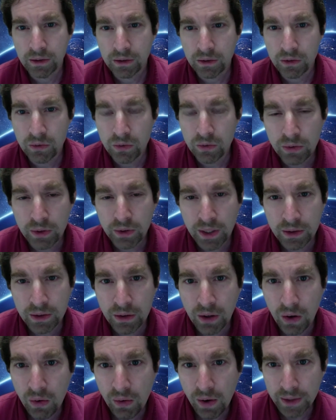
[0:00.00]
You can
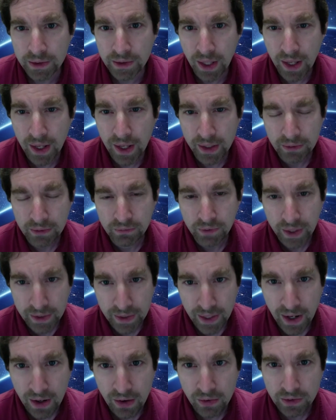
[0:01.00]
go online right
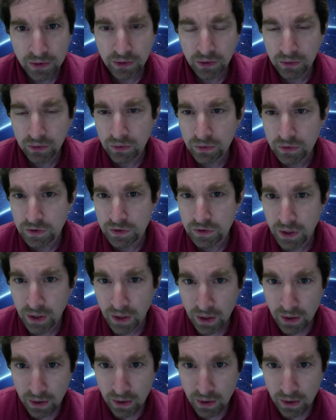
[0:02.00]
now and use